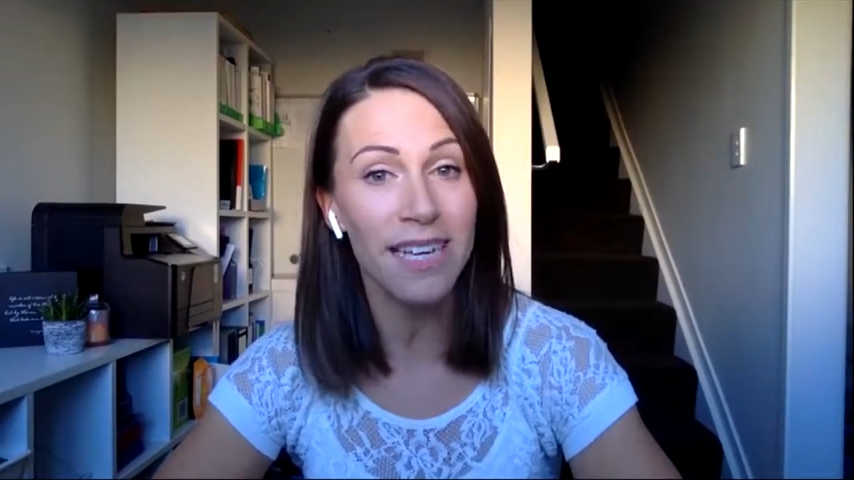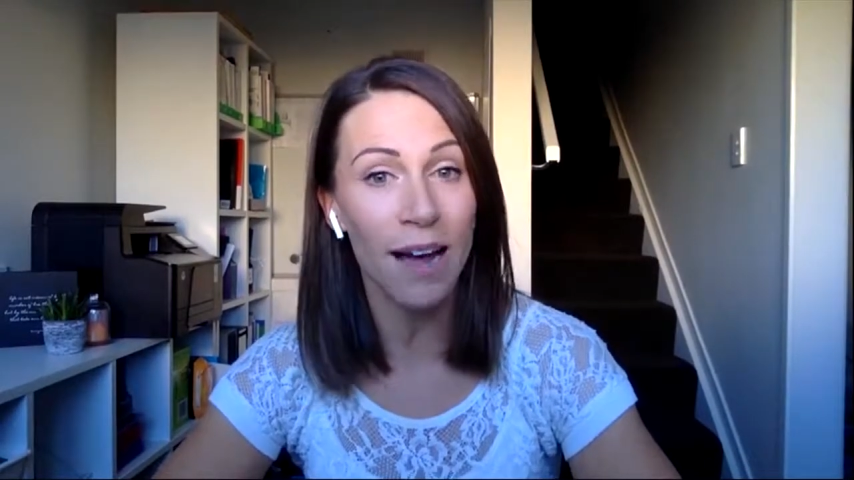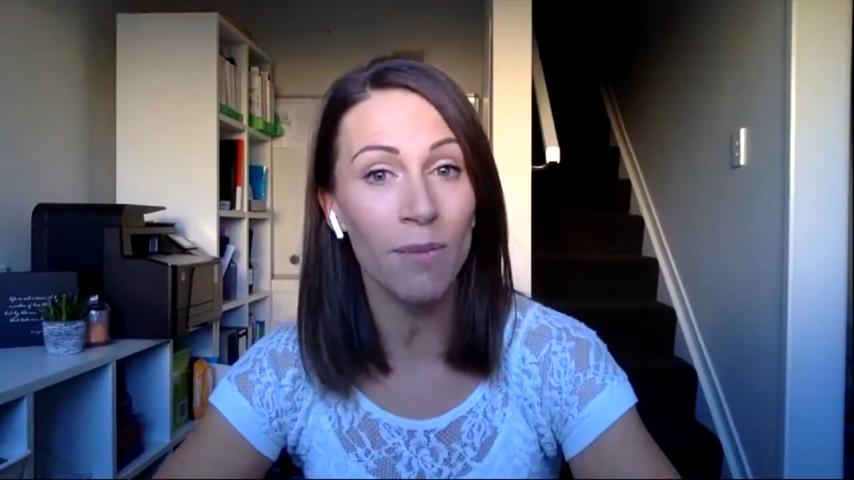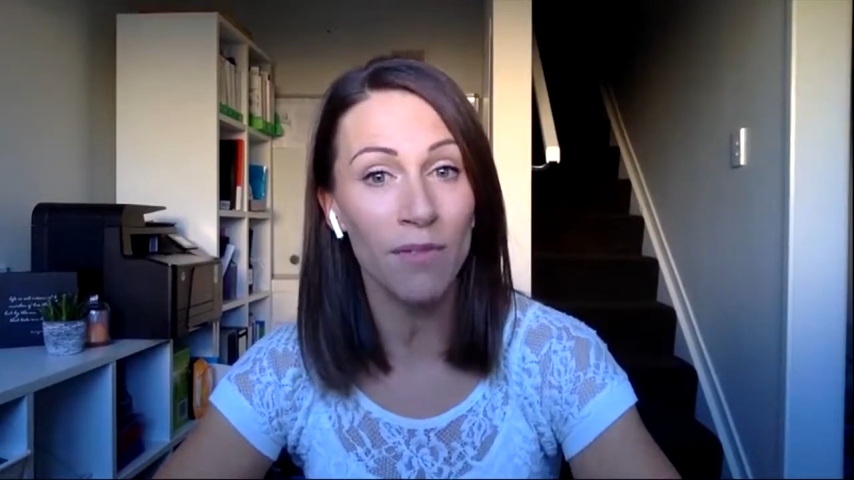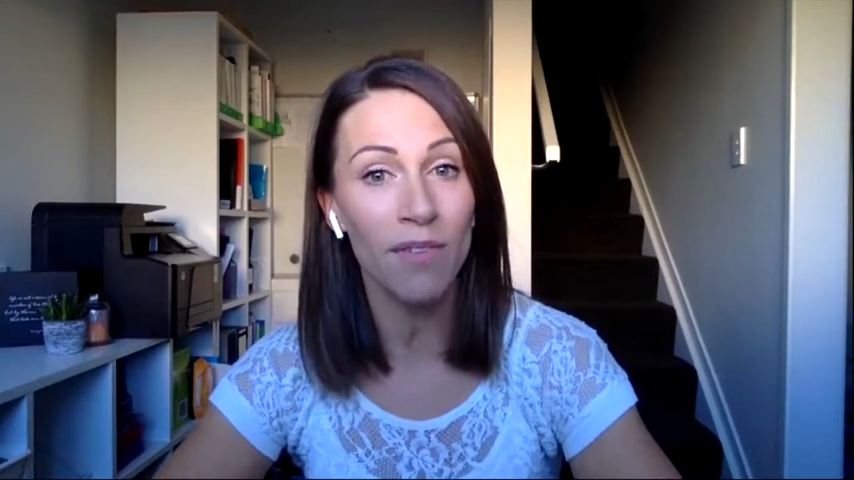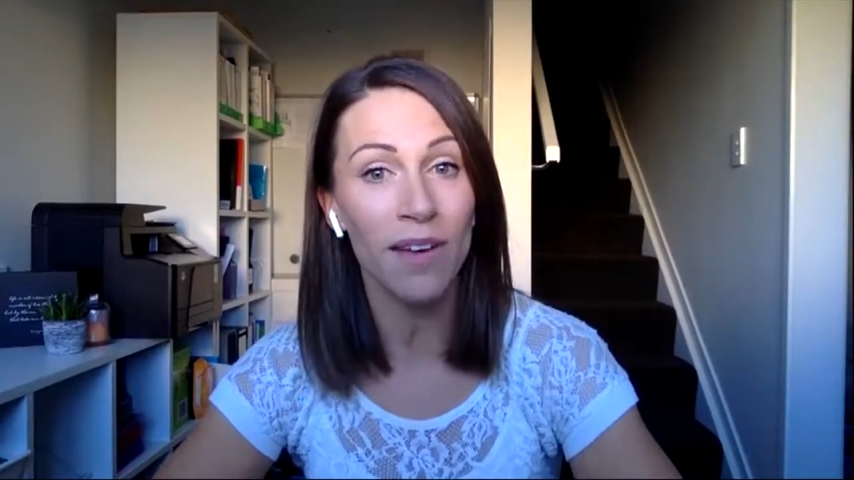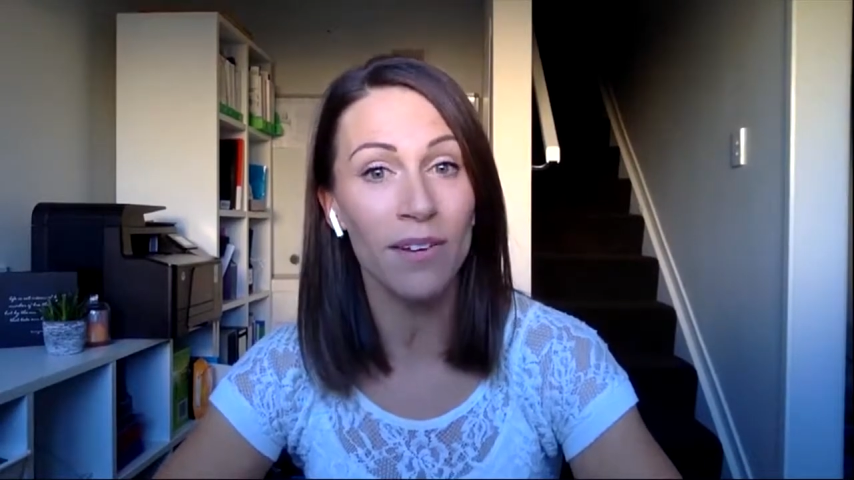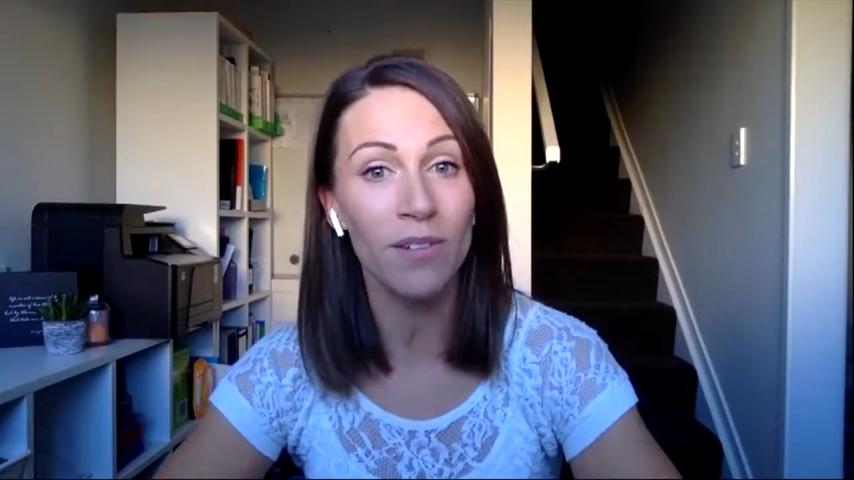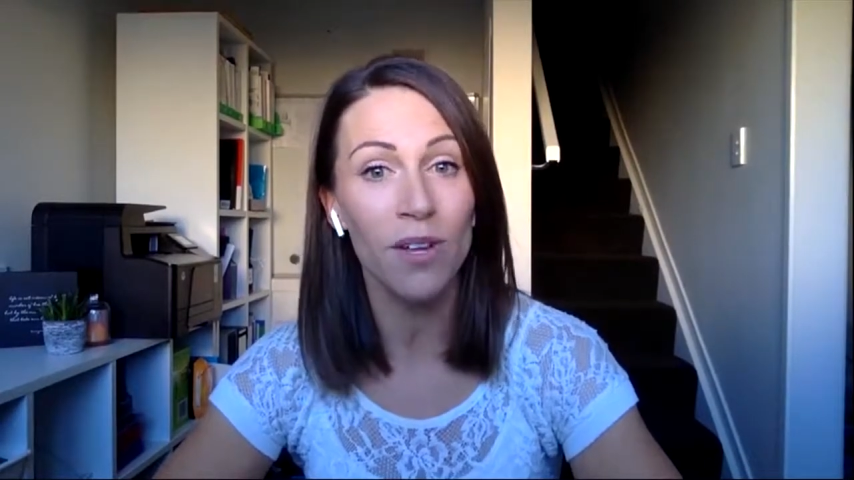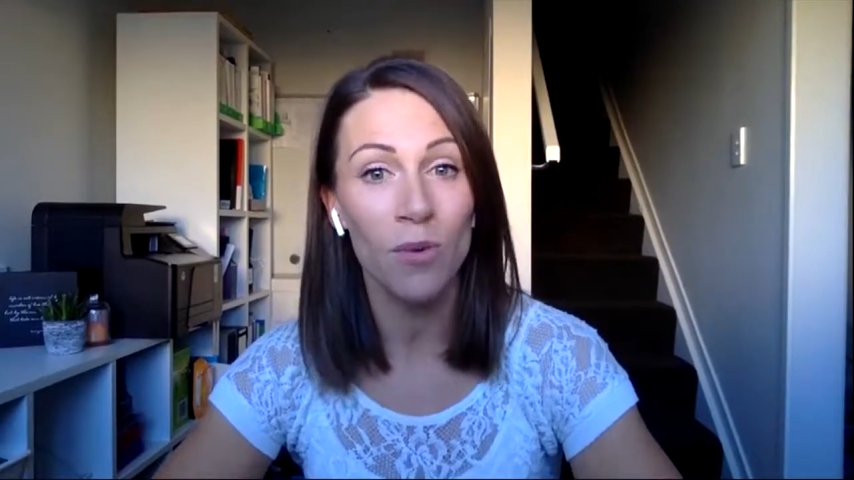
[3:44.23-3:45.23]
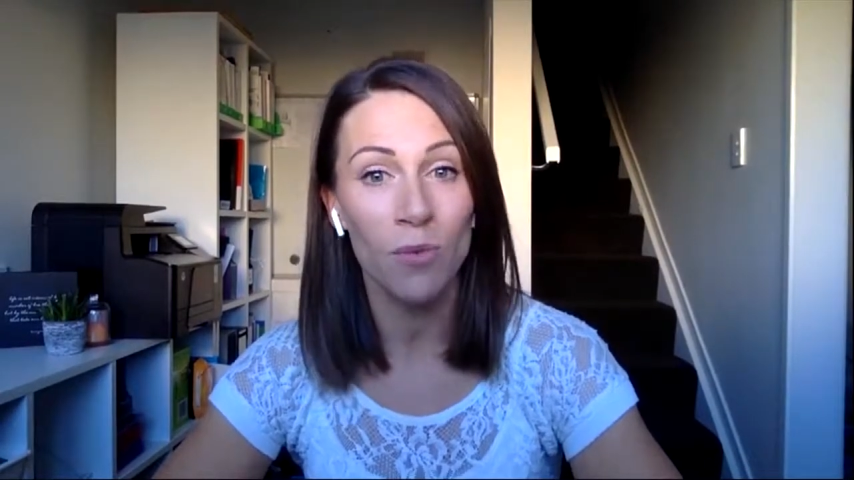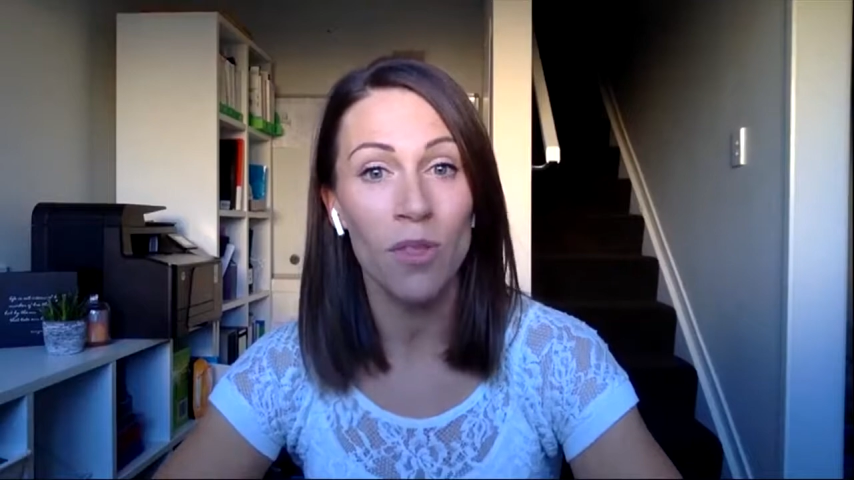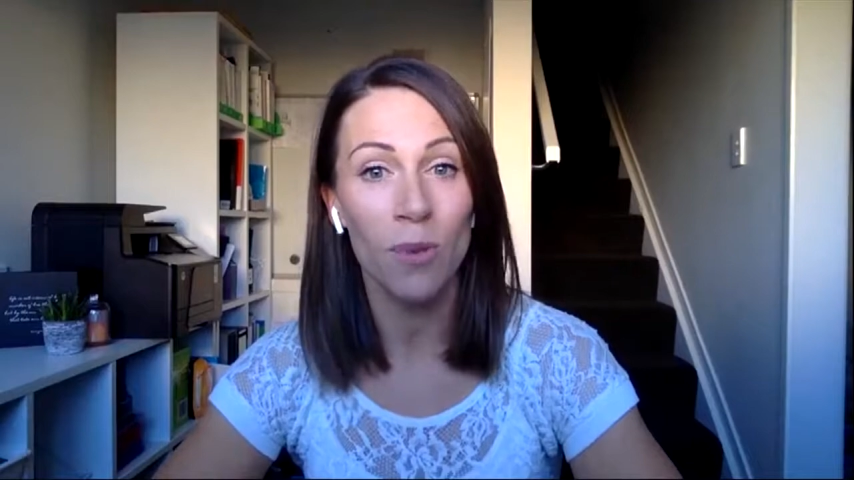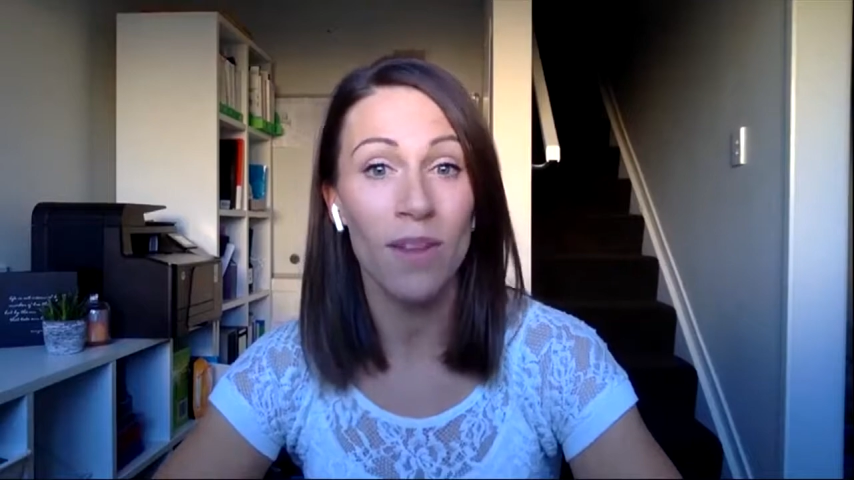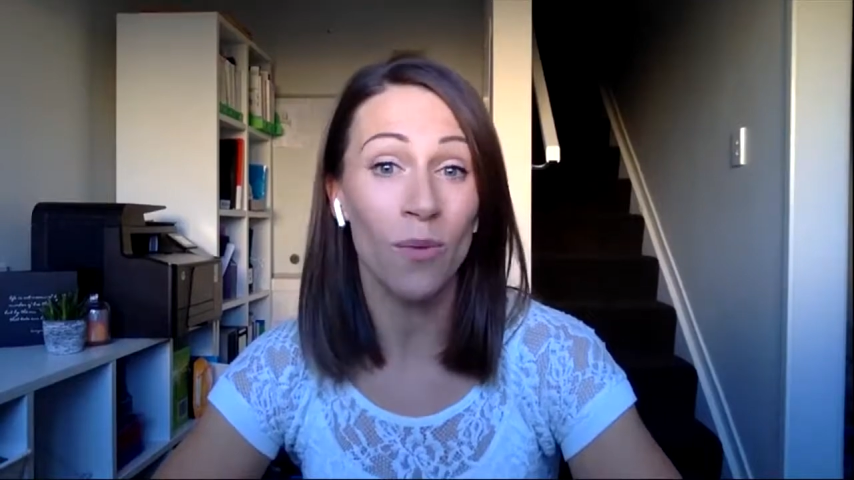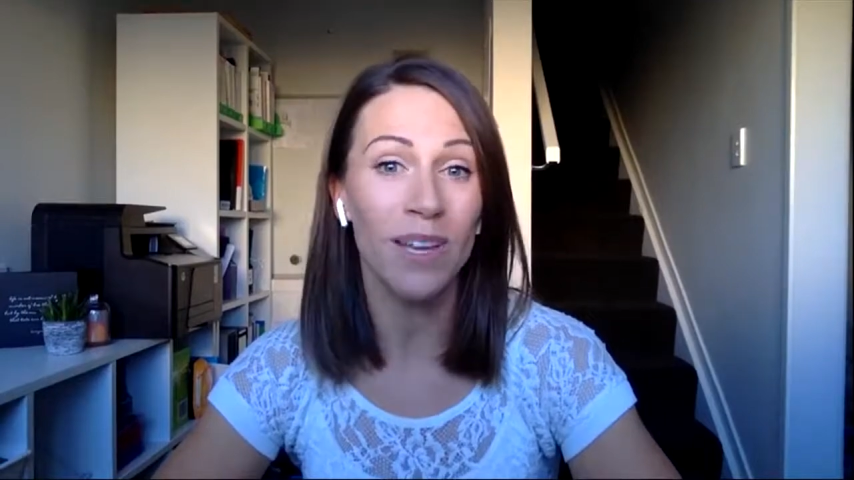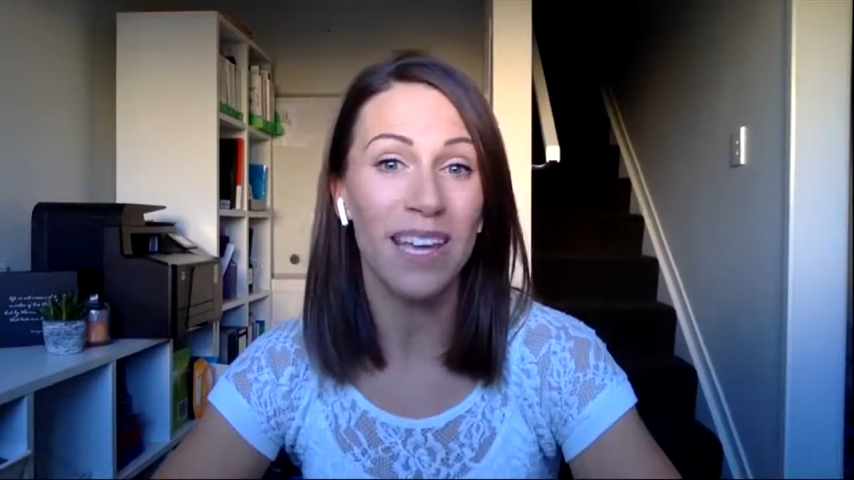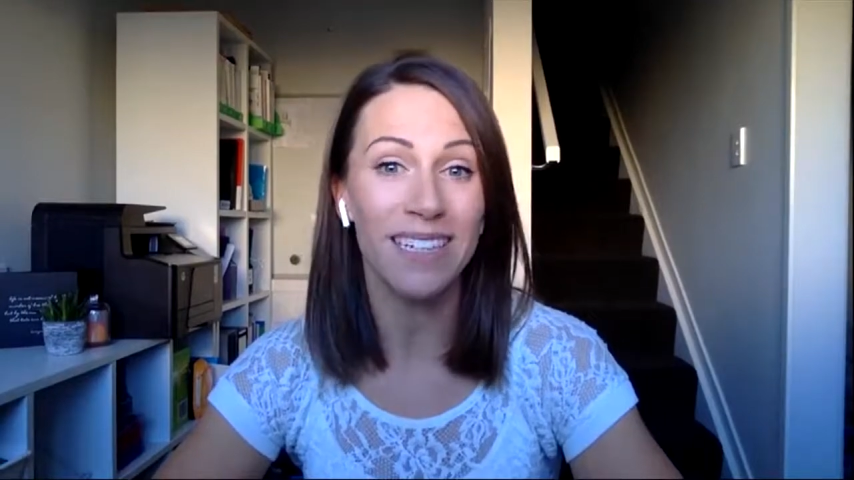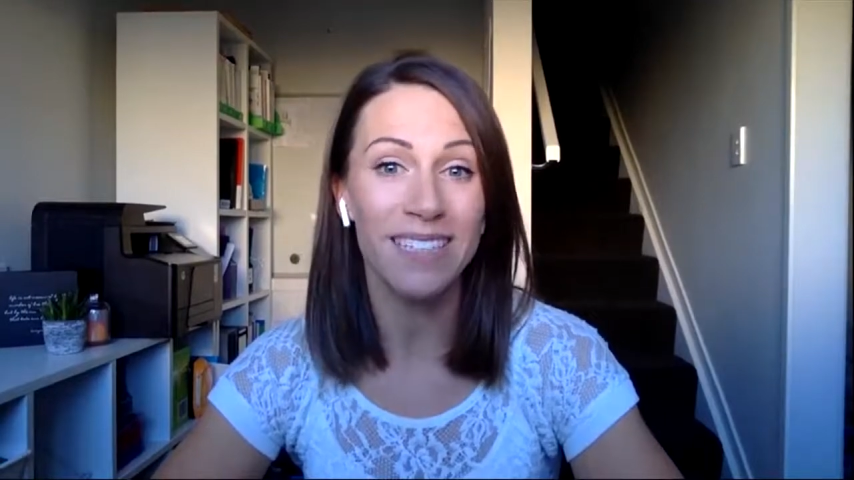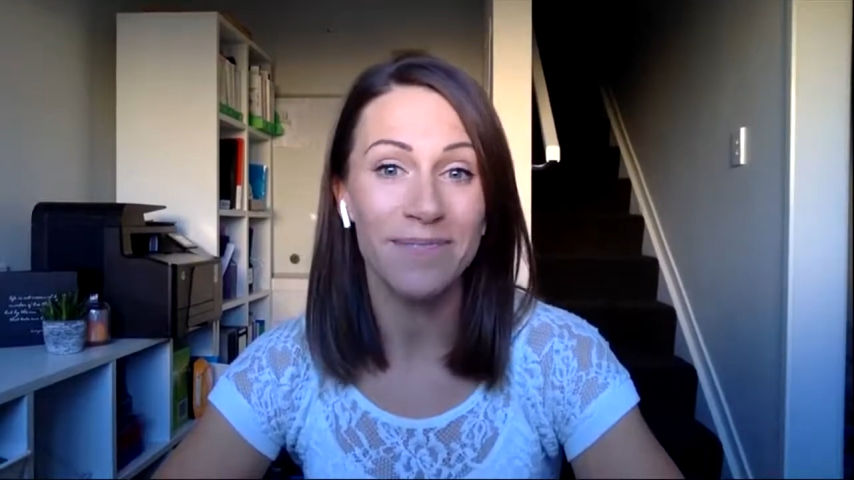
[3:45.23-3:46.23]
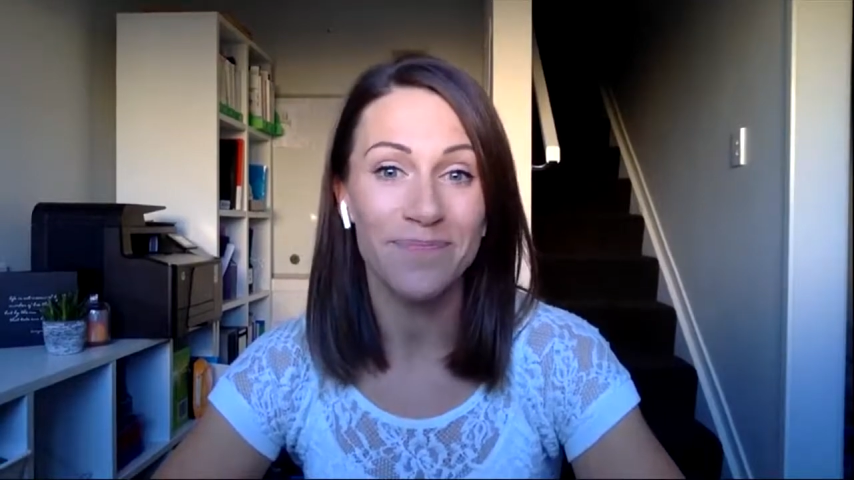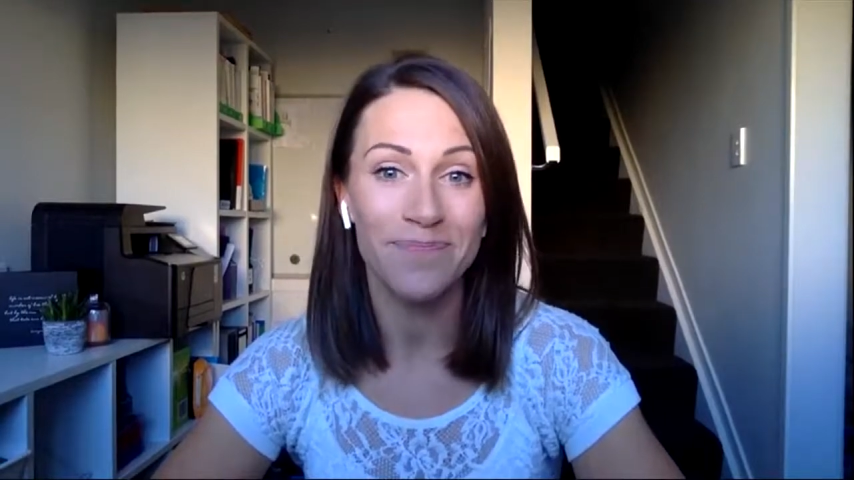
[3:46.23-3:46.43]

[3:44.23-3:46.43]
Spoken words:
to how we feel with the way that we eat.